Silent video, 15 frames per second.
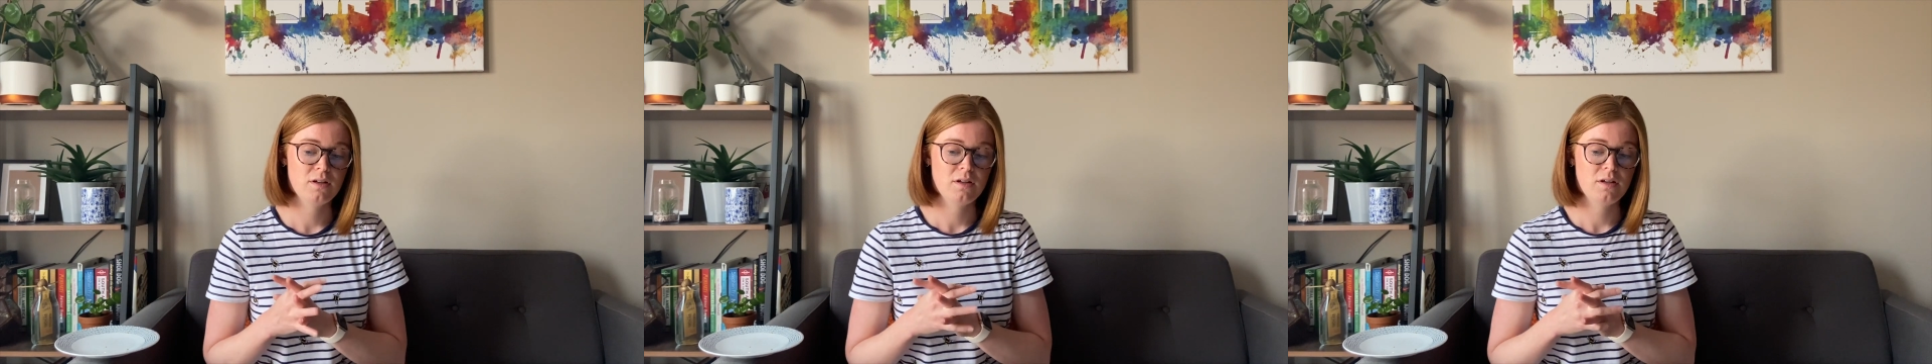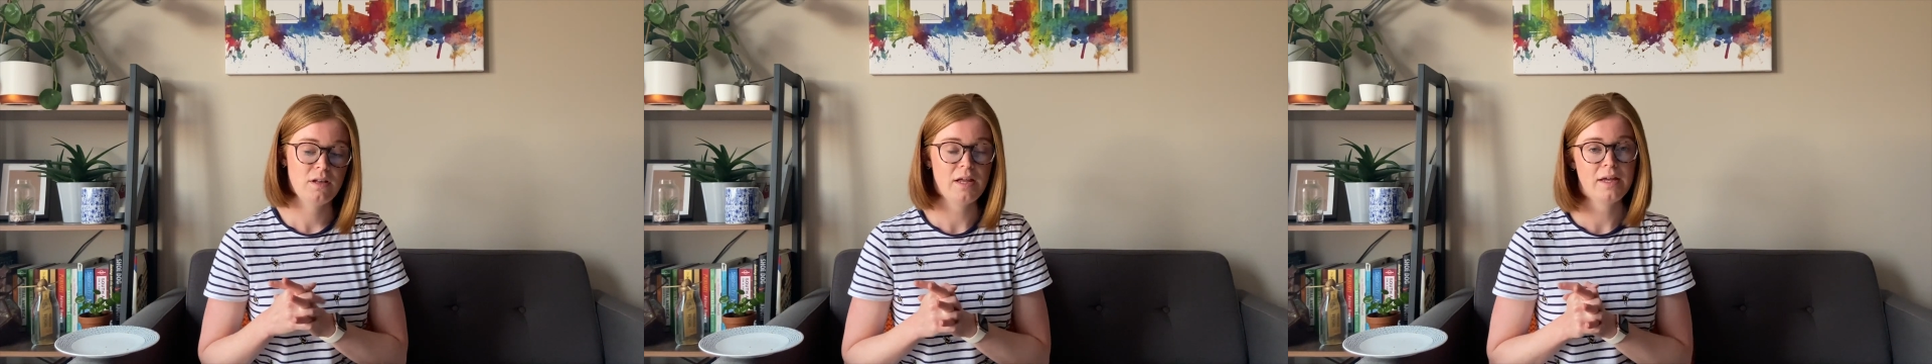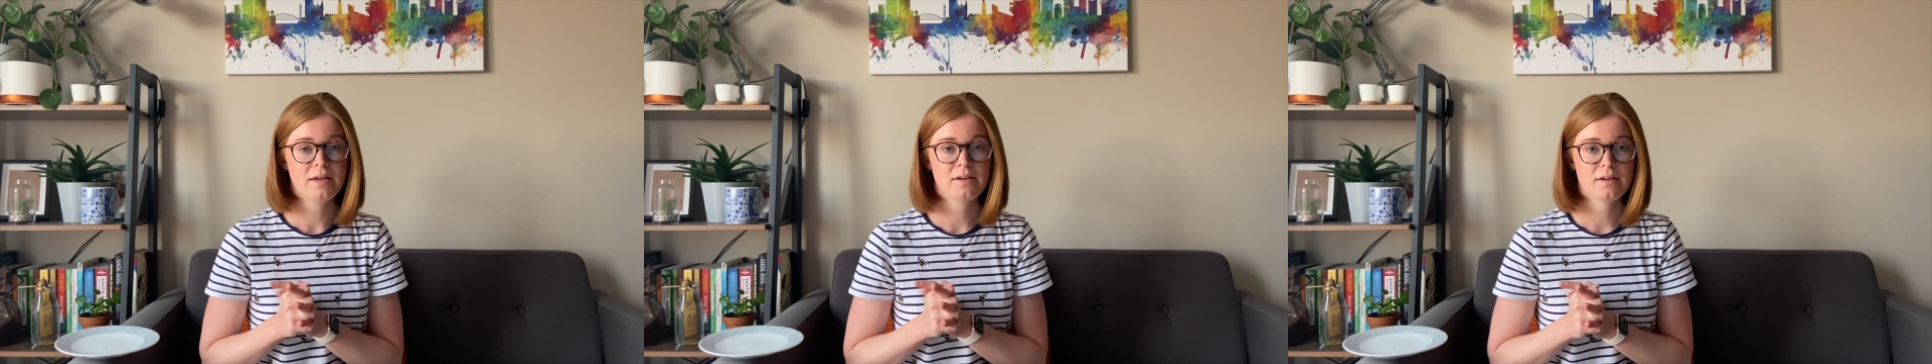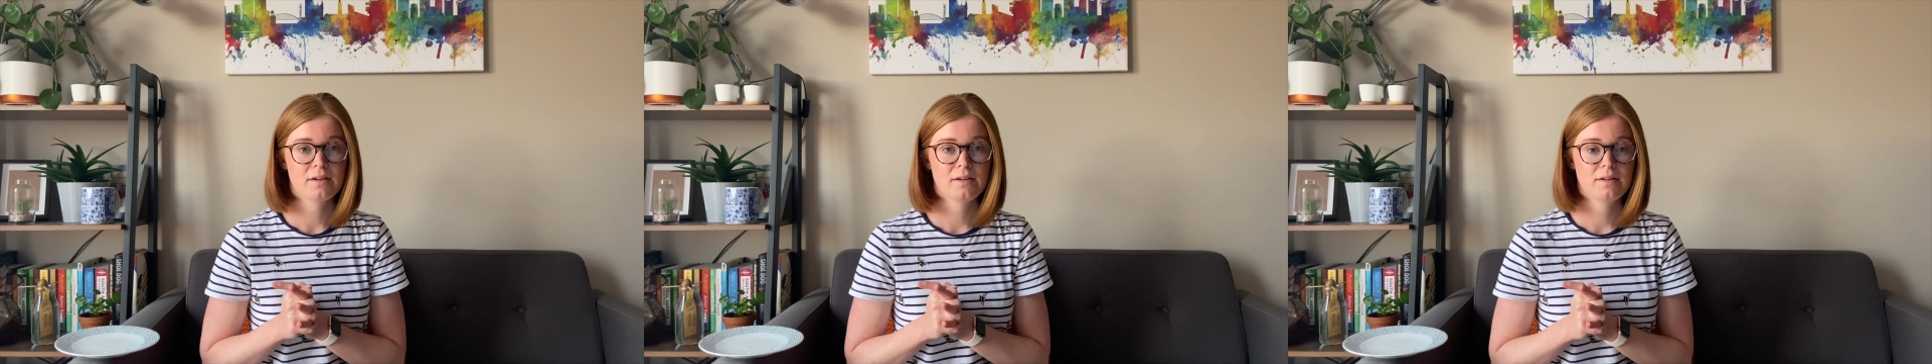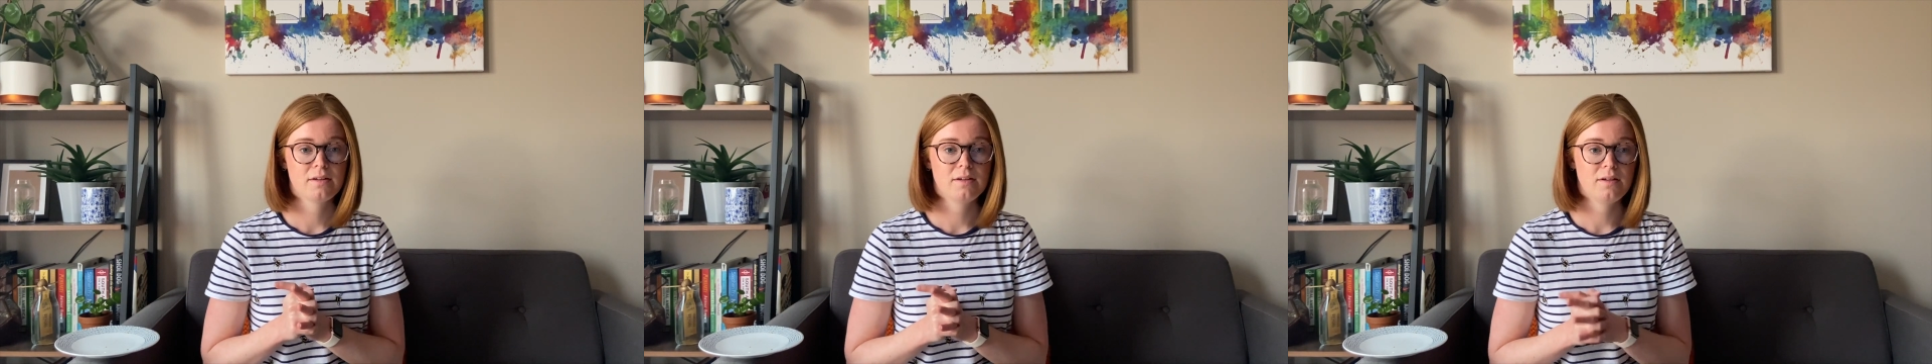like
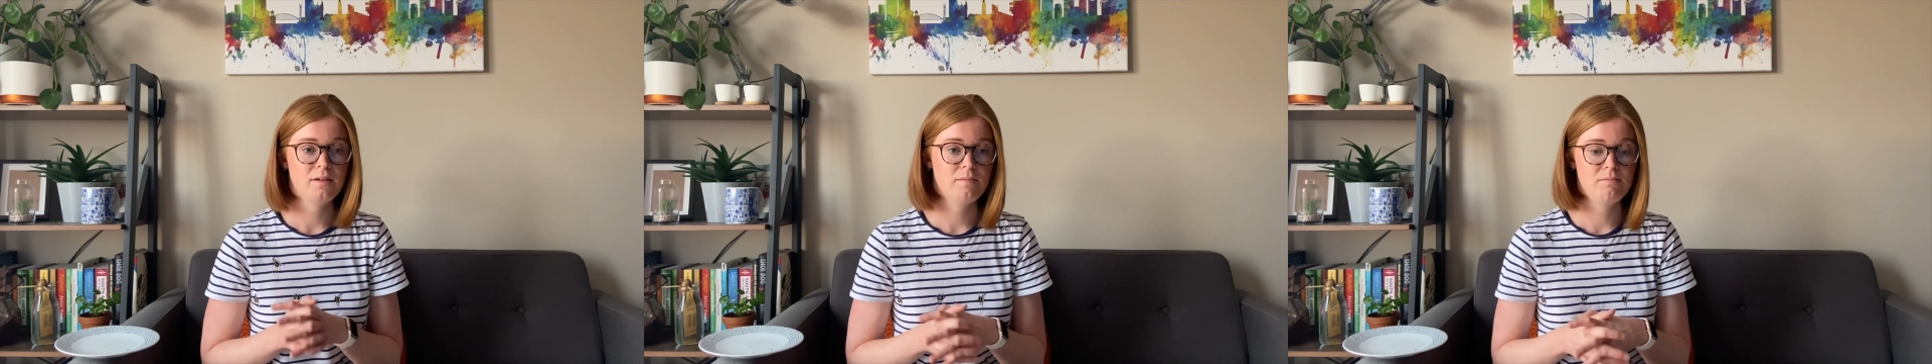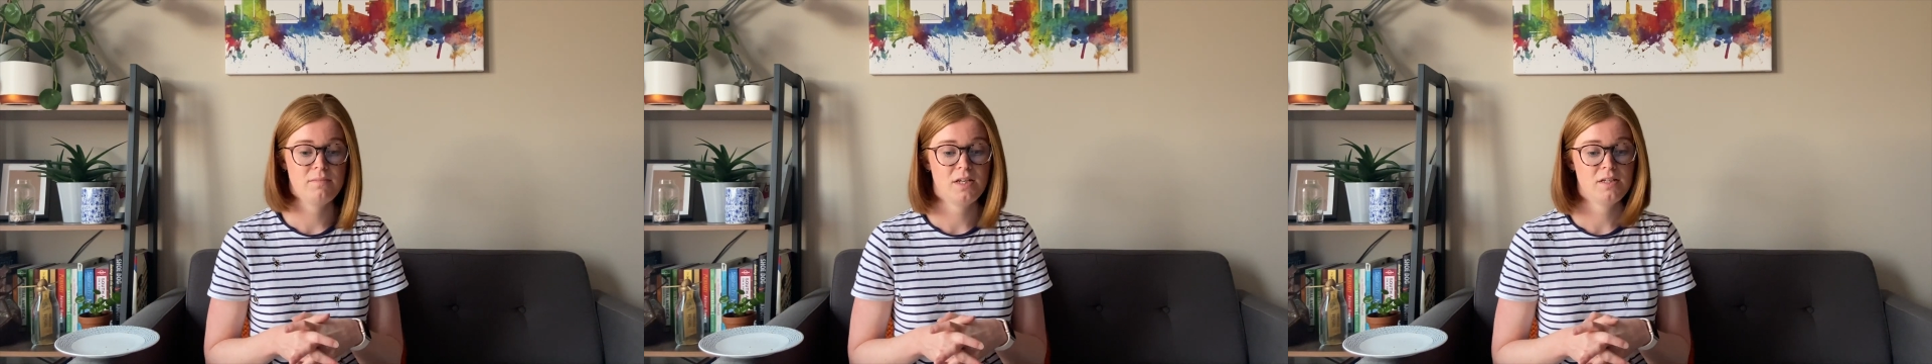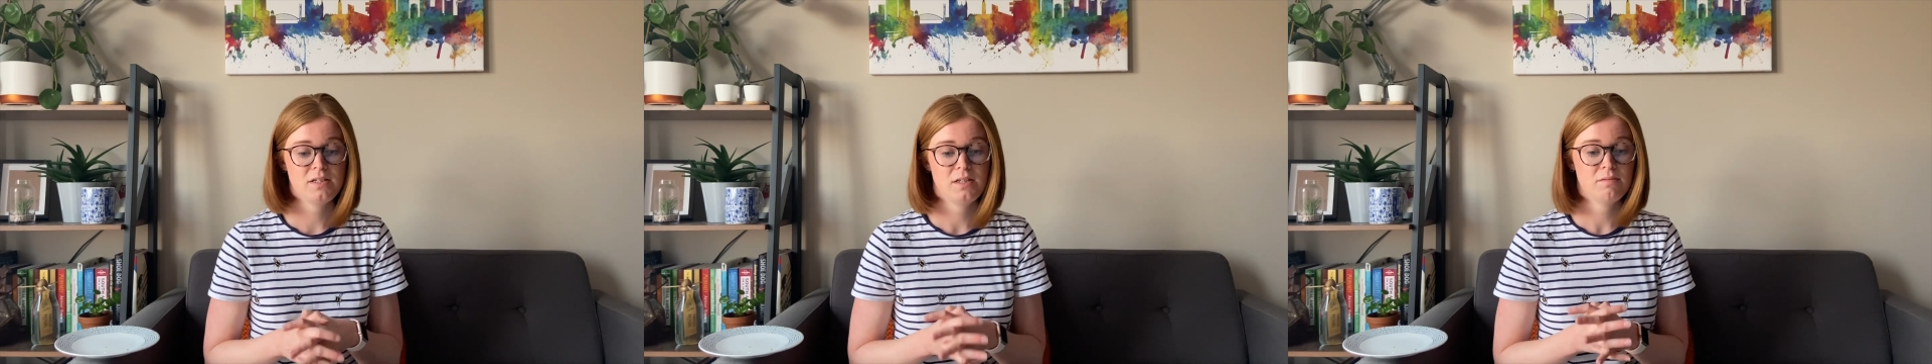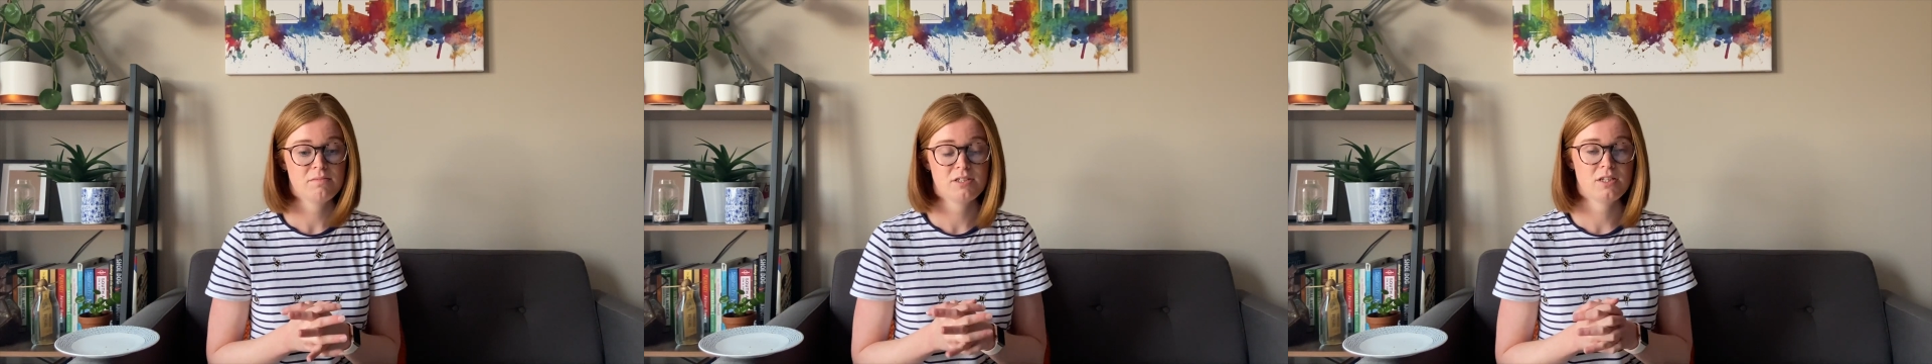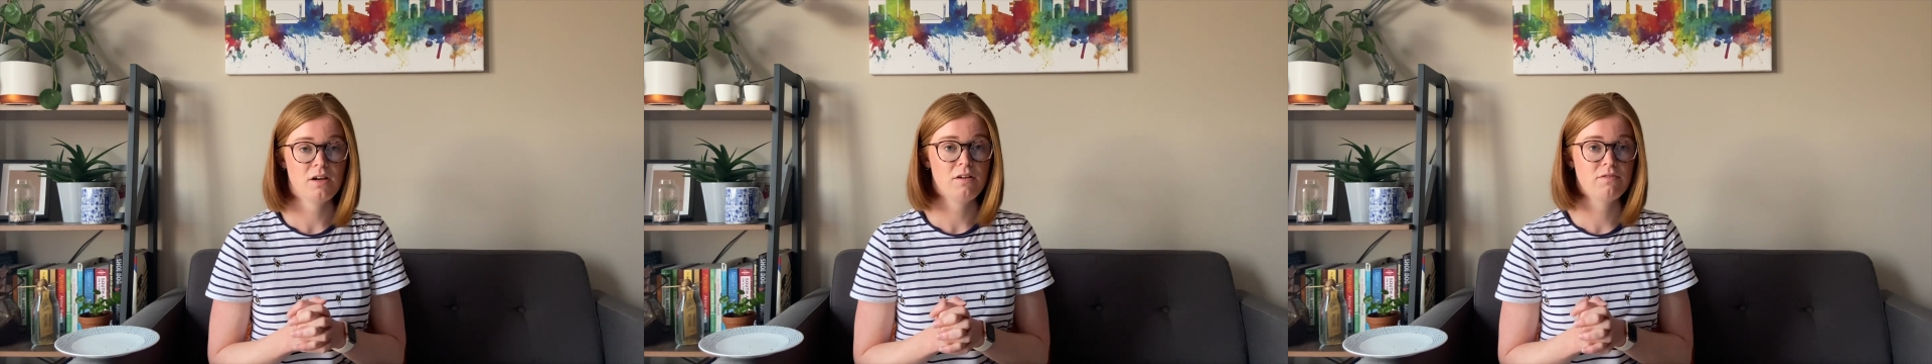knitting
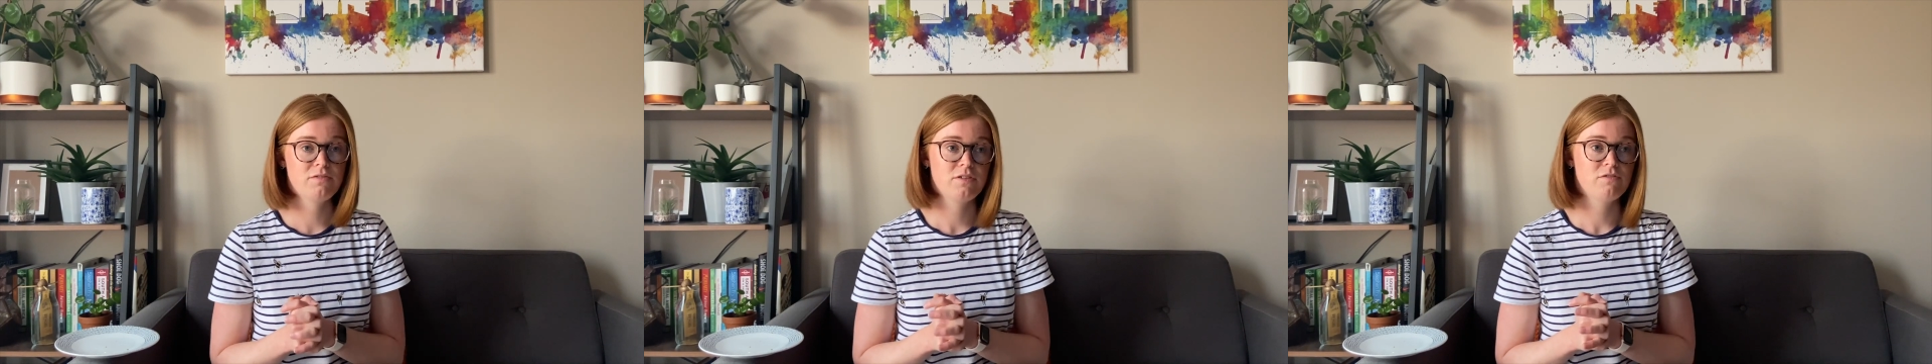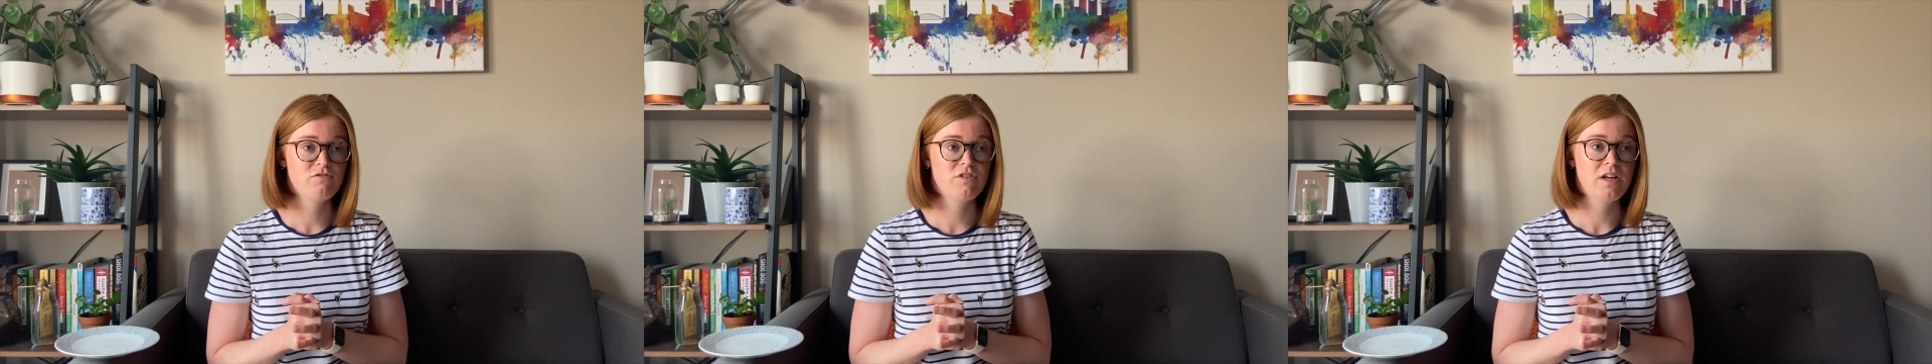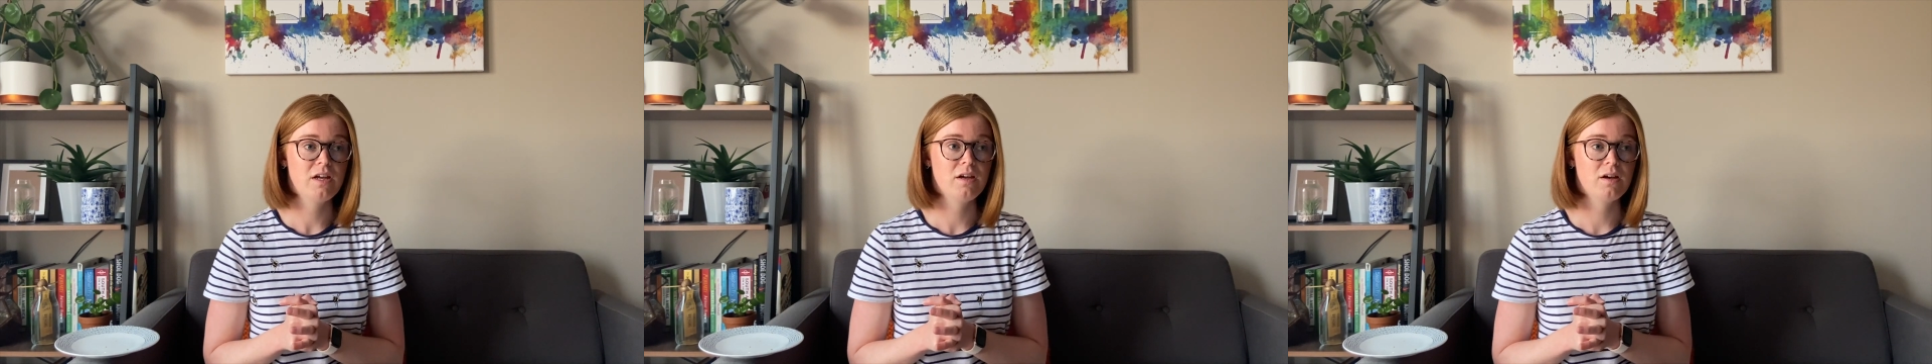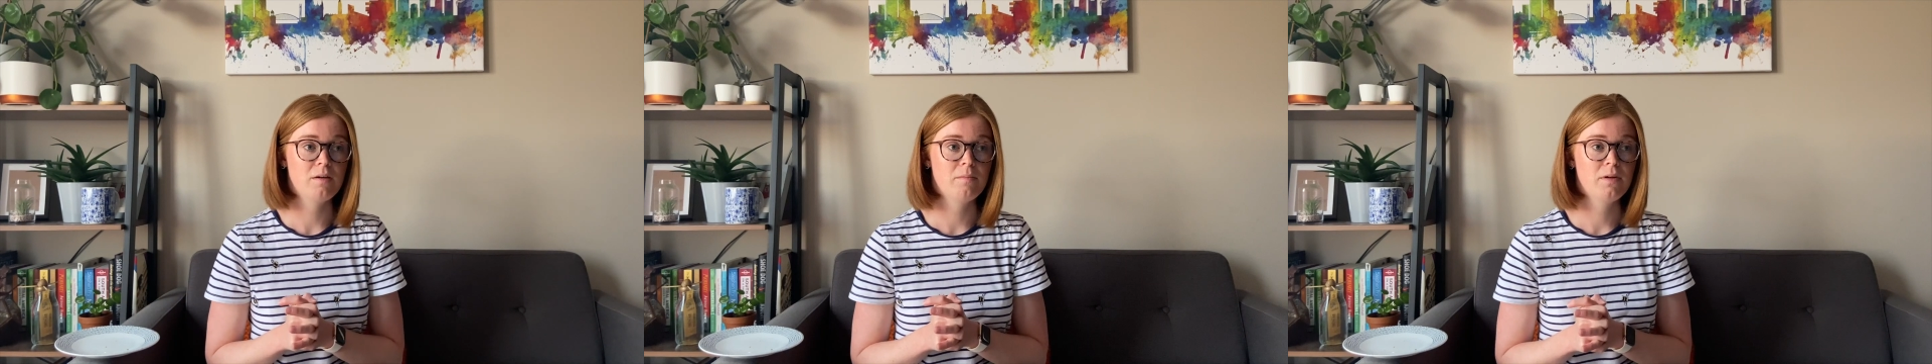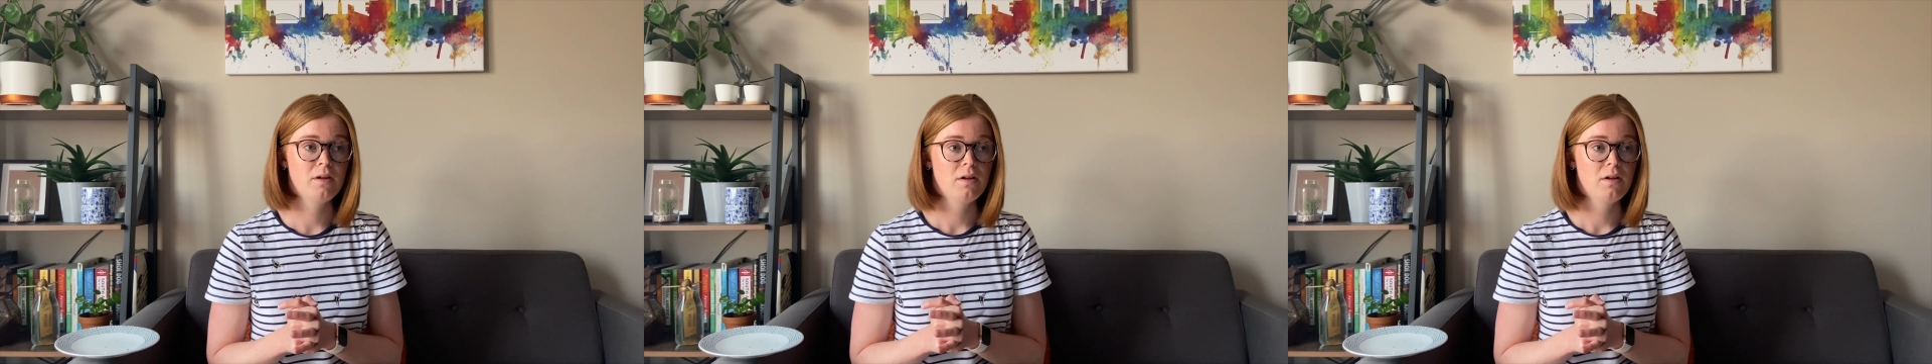stuff for an income,